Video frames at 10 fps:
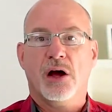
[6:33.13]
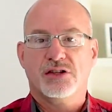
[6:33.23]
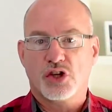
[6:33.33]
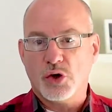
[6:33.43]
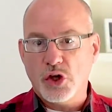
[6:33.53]

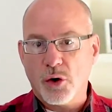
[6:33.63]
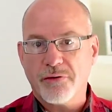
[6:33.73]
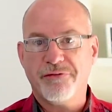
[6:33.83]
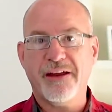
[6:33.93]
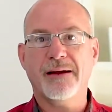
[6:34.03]
so your
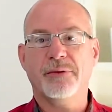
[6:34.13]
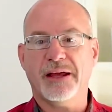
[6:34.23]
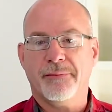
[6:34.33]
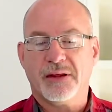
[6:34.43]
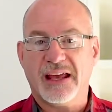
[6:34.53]

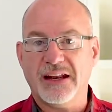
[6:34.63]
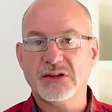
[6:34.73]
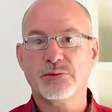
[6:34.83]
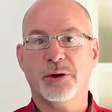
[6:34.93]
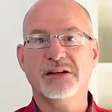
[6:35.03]
family can
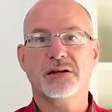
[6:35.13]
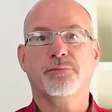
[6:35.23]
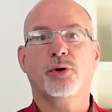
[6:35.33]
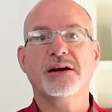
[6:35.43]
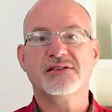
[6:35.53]
experience the
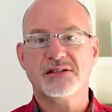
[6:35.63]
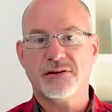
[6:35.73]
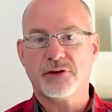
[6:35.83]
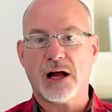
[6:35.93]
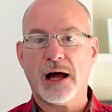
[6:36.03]
presence
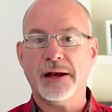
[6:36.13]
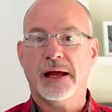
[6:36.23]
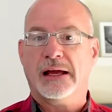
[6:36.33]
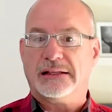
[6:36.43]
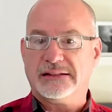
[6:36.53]
of God
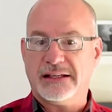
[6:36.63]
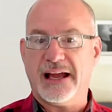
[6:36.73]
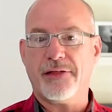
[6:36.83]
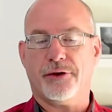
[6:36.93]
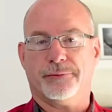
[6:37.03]

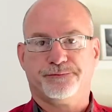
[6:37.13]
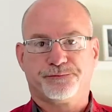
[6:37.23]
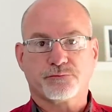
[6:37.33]
together.